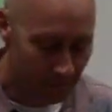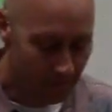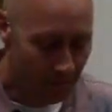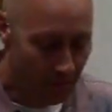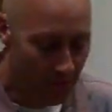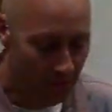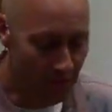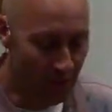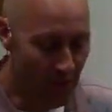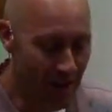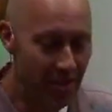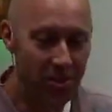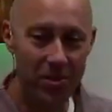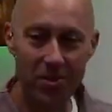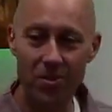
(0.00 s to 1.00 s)

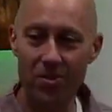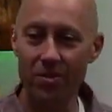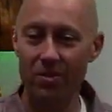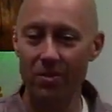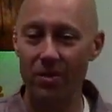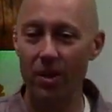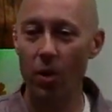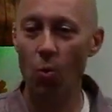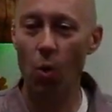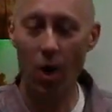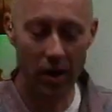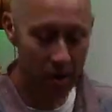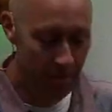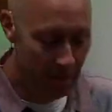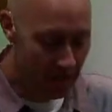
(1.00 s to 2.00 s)
Francis, a
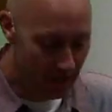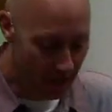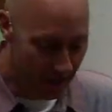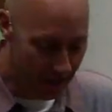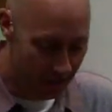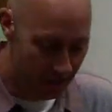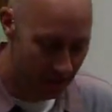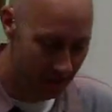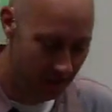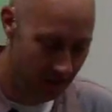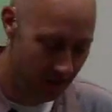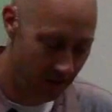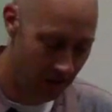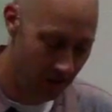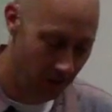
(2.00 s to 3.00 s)
wannabe knight,
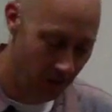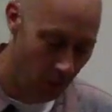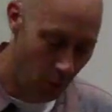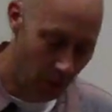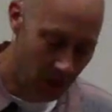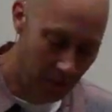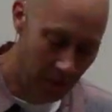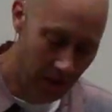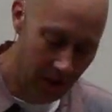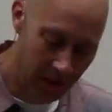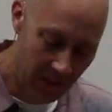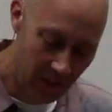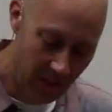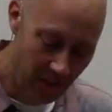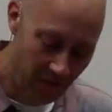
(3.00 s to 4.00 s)
who
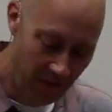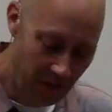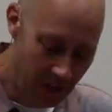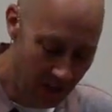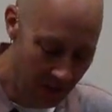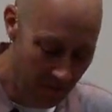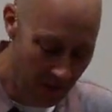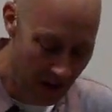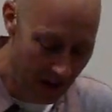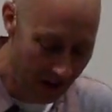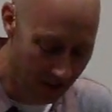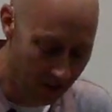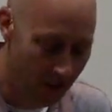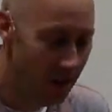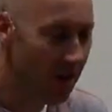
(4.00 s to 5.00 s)
experiences defeat in
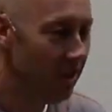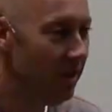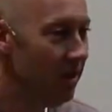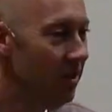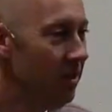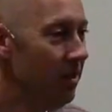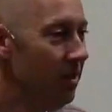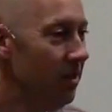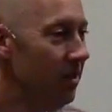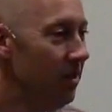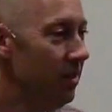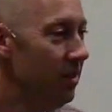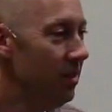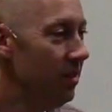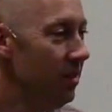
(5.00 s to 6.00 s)
battle,
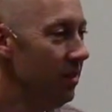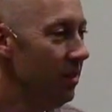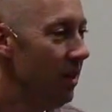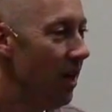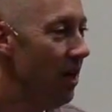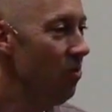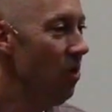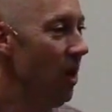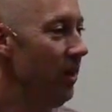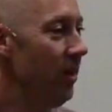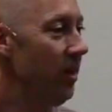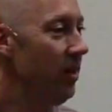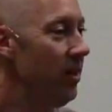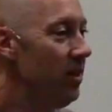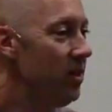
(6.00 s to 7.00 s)

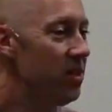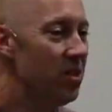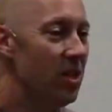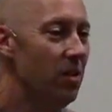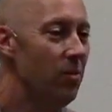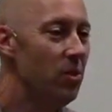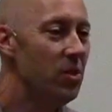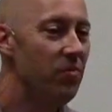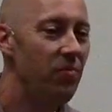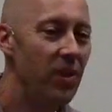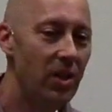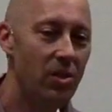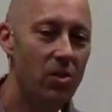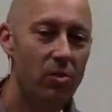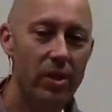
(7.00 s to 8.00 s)
ironically discovers
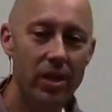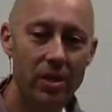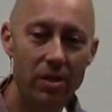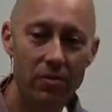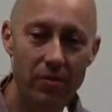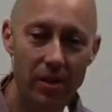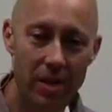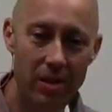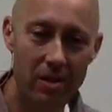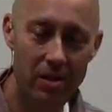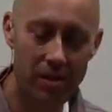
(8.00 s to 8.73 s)
victory in defeat.